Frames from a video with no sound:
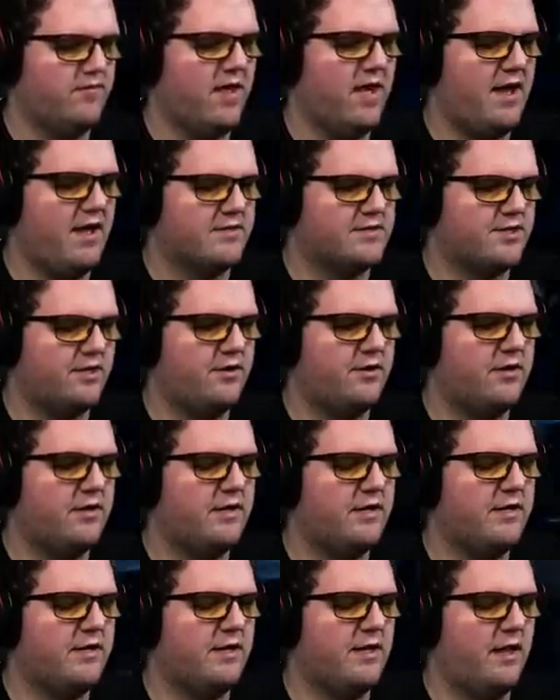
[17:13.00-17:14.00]
Yeah, so you can
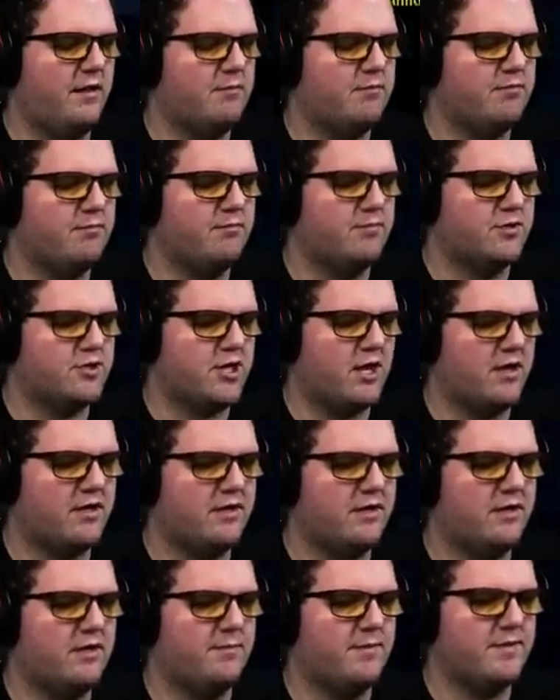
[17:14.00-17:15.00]
get a
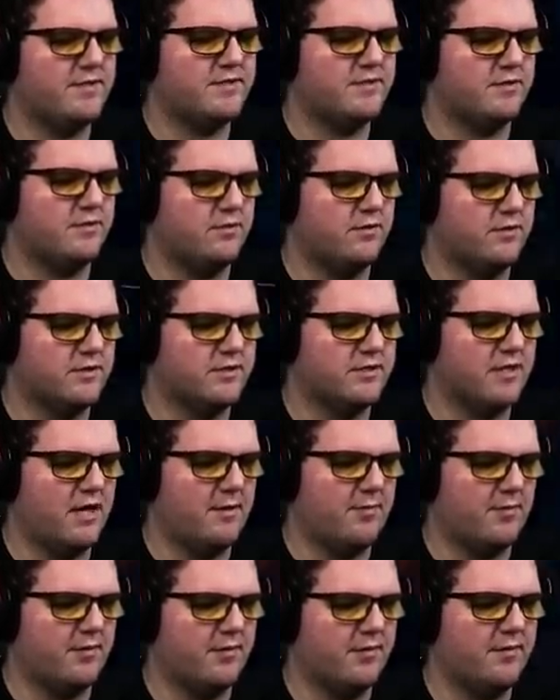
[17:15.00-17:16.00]
shotgun, a pistol, or a
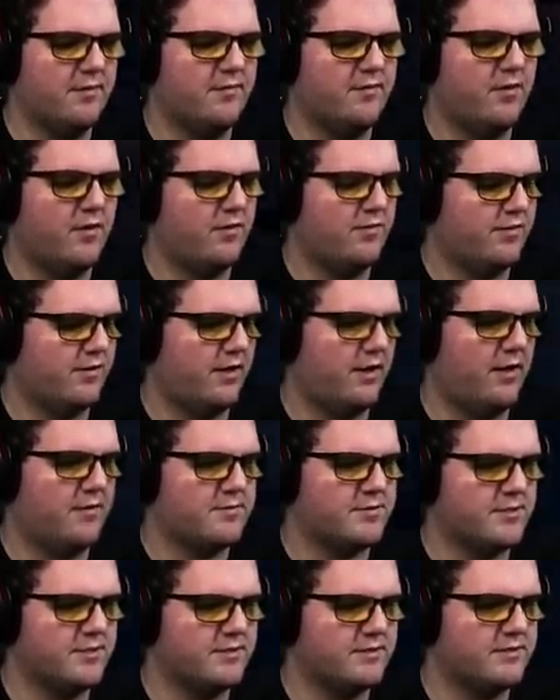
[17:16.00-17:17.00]
sniper are the
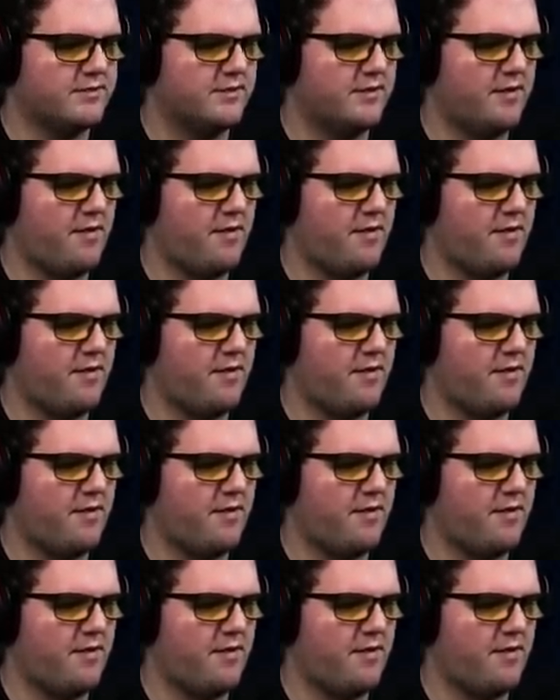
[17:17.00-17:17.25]
options.